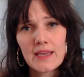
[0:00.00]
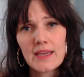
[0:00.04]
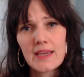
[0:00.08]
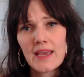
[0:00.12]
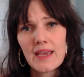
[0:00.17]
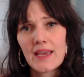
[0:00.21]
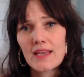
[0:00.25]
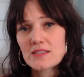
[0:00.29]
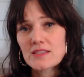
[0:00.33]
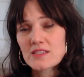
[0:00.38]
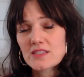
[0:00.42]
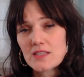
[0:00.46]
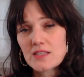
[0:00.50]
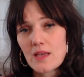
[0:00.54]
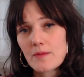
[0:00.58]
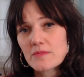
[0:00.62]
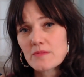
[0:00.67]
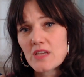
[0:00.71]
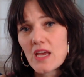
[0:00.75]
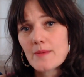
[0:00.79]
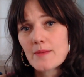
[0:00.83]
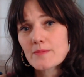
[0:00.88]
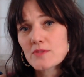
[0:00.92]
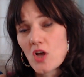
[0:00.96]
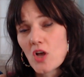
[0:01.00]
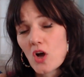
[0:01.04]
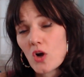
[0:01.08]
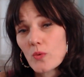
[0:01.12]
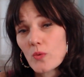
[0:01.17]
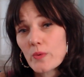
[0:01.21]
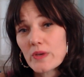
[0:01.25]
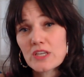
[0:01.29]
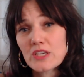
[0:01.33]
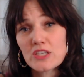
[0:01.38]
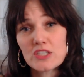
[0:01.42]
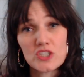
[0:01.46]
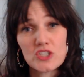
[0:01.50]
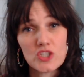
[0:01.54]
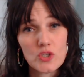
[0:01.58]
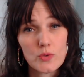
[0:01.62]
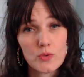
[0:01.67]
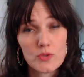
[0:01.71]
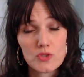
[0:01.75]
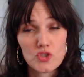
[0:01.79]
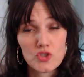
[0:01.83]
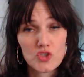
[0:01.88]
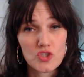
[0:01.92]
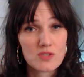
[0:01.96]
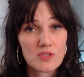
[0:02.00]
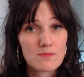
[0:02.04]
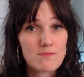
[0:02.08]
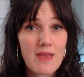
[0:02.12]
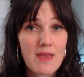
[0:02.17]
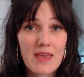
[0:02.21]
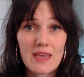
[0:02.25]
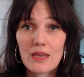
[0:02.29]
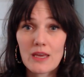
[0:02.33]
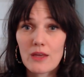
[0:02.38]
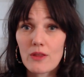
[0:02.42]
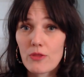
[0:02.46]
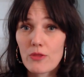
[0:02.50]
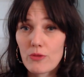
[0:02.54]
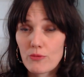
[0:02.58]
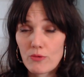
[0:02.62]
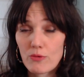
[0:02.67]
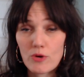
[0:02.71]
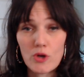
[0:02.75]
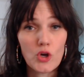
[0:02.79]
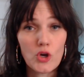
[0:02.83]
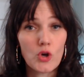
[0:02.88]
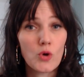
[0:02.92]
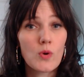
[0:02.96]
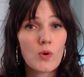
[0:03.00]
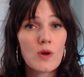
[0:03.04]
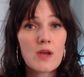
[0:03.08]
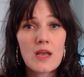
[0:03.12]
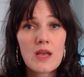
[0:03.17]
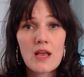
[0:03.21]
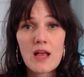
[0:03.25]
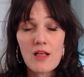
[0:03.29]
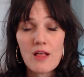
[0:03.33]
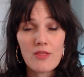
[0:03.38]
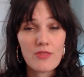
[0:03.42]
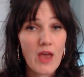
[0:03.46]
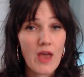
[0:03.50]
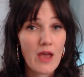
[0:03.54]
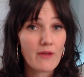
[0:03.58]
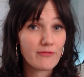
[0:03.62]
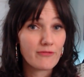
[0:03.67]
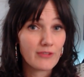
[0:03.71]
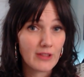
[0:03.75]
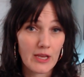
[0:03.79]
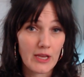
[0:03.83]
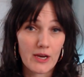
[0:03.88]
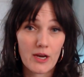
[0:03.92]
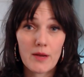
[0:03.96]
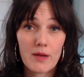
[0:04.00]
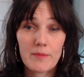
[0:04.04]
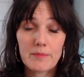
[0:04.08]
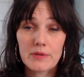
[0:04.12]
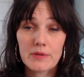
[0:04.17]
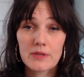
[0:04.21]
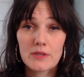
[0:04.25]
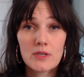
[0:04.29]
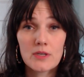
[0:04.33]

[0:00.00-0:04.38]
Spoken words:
And sometimes all we can do is just make it through that flare up.